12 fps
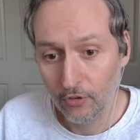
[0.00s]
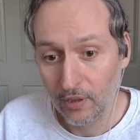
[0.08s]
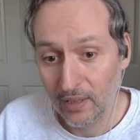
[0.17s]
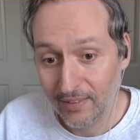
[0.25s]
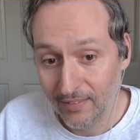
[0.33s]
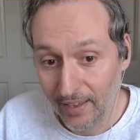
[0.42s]

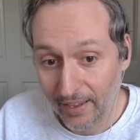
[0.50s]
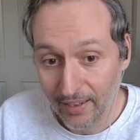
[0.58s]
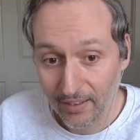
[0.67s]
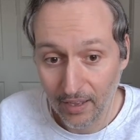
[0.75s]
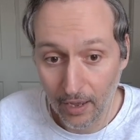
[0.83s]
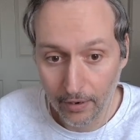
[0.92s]
let's take
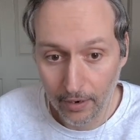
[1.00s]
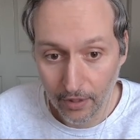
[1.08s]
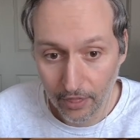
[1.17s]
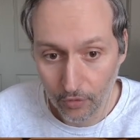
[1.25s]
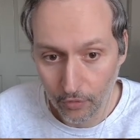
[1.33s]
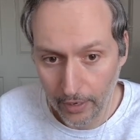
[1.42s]

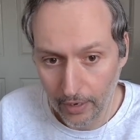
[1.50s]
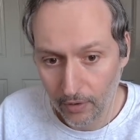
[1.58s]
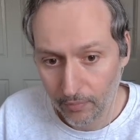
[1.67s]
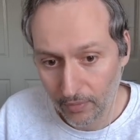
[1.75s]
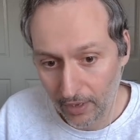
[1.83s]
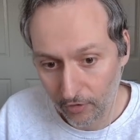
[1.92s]
another
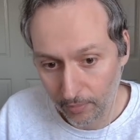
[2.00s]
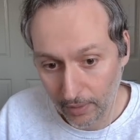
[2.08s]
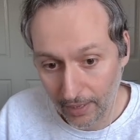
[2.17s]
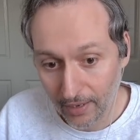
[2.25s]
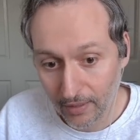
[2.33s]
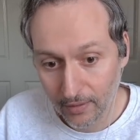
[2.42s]
route as
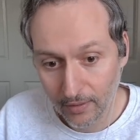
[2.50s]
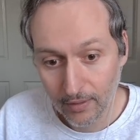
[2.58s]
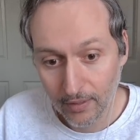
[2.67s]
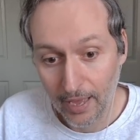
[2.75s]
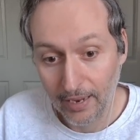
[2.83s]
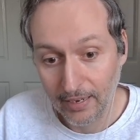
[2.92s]
black
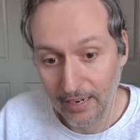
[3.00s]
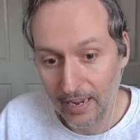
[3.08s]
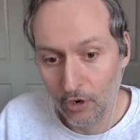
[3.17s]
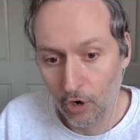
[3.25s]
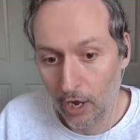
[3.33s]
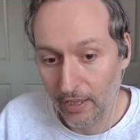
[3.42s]
and get our
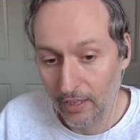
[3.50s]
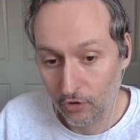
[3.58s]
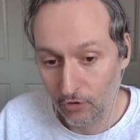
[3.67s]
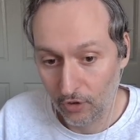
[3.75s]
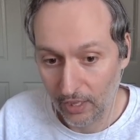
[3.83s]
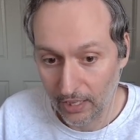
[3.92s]
knight
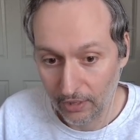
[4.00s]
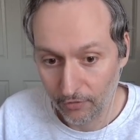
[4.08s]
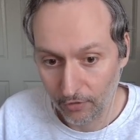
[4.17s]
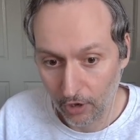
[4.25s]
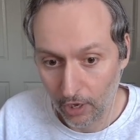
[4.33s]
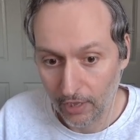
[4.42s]
into
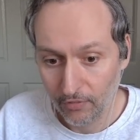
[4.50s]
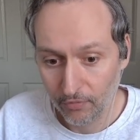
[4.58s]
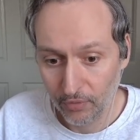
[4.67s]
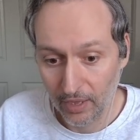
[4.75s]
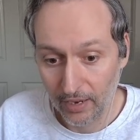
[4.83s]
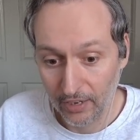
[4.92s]
e5
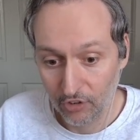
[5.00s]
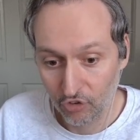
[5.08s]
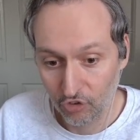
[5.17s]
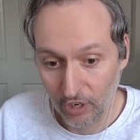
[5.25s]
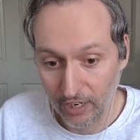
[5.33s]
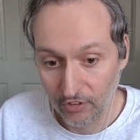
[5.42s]
and
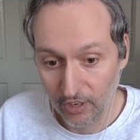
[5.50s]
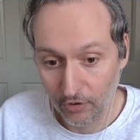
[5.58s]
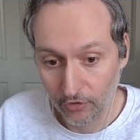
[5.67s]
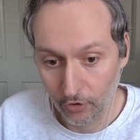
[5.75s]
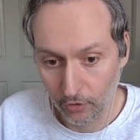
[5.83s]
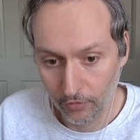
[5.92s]
exchange
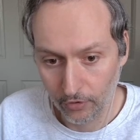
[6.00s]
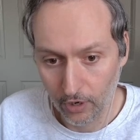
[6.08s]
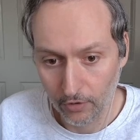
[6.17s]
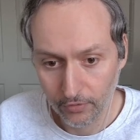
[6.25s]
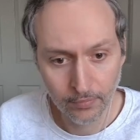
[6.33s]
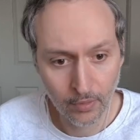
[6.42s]
ourselves
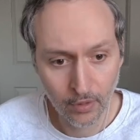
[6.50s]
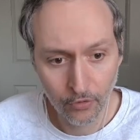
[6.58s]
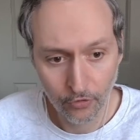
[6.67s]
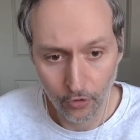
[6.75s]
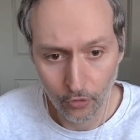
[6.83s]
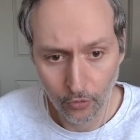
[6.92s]
off.
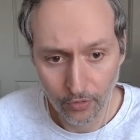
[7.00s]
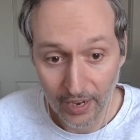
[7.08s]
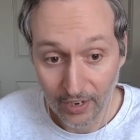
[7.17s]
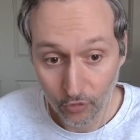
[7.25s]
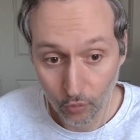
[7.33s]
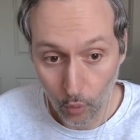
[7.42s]
So that
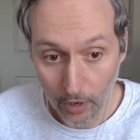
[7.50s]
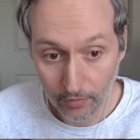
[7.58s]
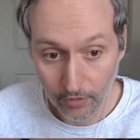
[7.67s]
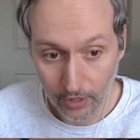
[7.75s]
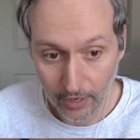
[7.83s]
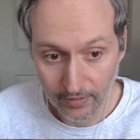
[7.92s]
is one of
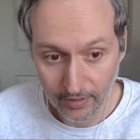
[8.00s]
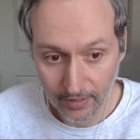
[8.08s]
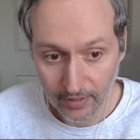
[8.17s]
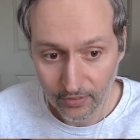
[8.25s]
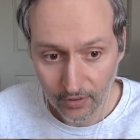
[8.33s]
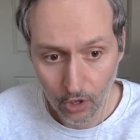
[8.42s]
the
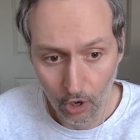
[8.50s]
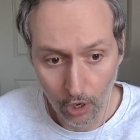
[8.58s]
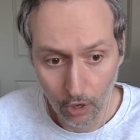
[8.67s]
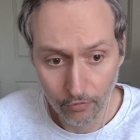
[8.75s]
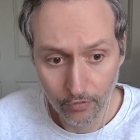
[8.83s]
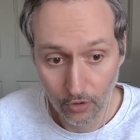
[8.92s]
ideas
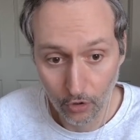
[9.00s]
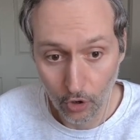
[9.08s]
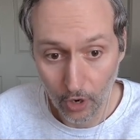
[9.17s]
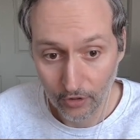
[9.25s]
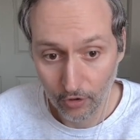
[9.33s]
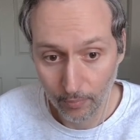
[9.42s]
of
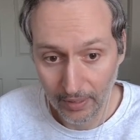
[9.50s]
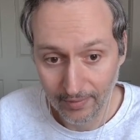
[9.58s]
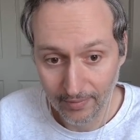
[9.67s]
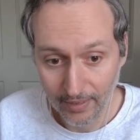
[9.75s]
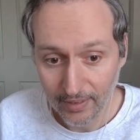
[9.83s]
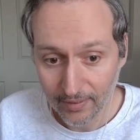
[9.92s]
knight to
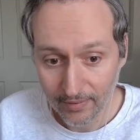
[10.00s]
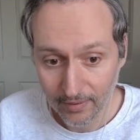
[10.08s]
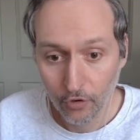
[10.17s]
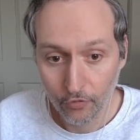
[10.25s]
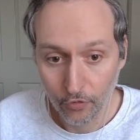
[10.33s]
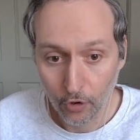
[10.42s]
b6.
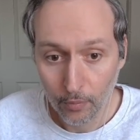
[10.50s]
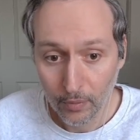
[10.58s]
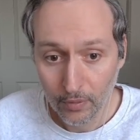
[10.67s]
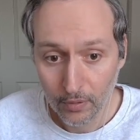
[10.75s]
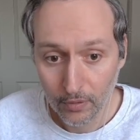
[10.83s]
From